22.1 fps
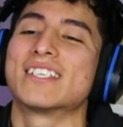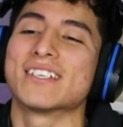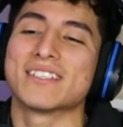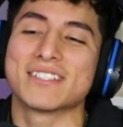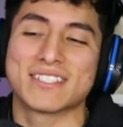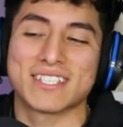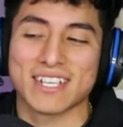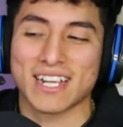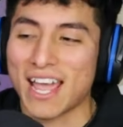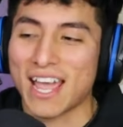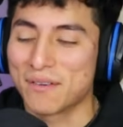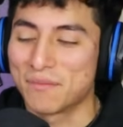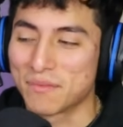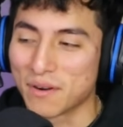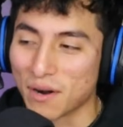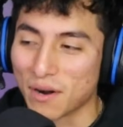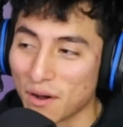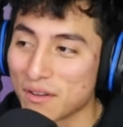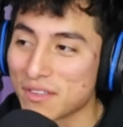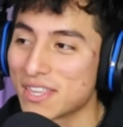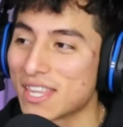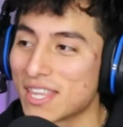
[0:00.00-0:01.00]
today,
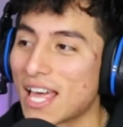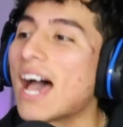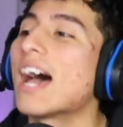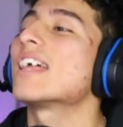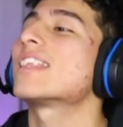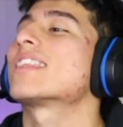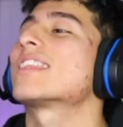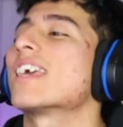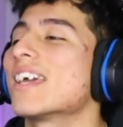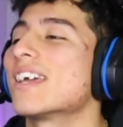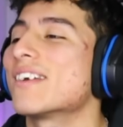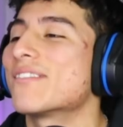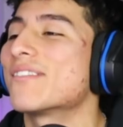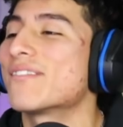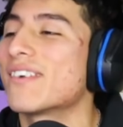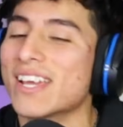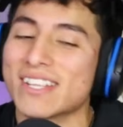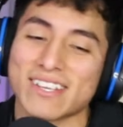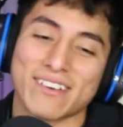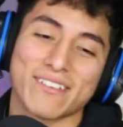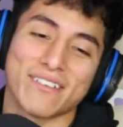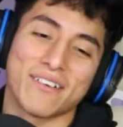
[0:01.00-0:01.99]
bro. That thing
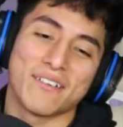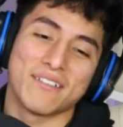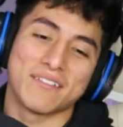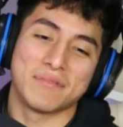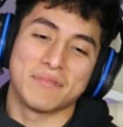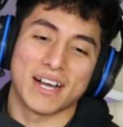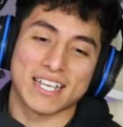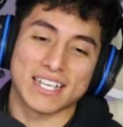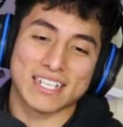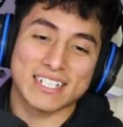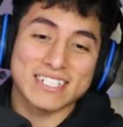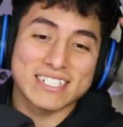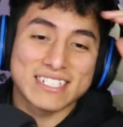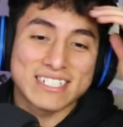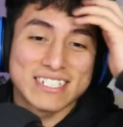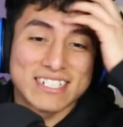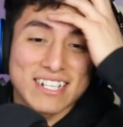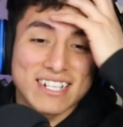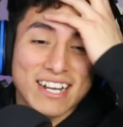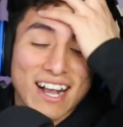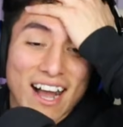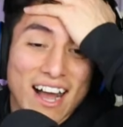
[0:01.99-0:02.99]
right there. Oh my
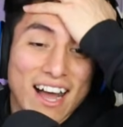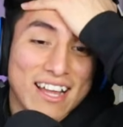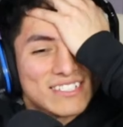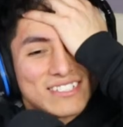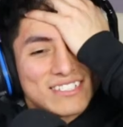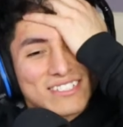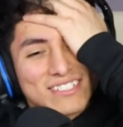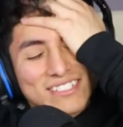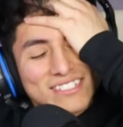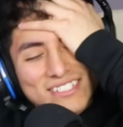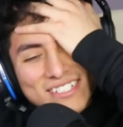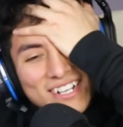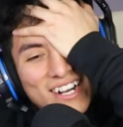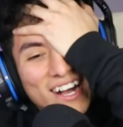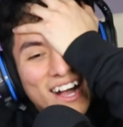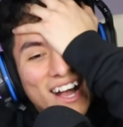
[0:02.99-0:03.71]
god. All